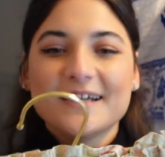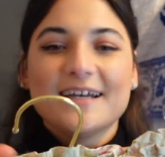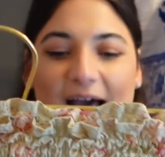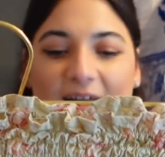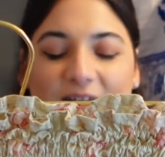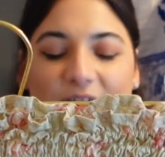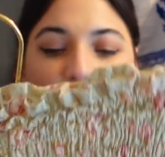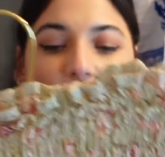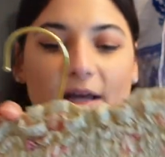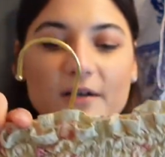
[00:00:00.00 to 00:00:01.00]
and
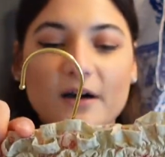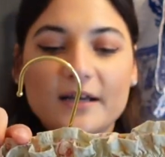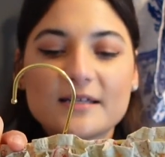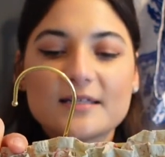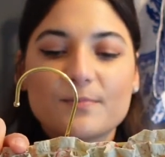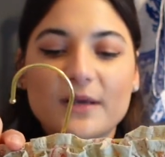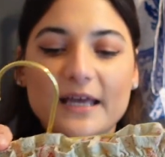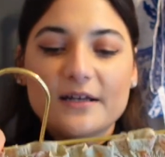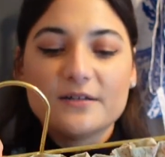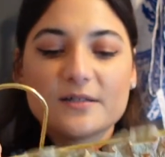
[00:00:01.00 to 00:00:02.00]
quite a nice
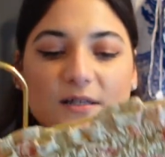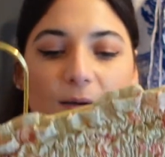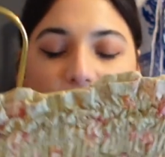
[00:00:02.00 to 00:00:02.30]
beginner's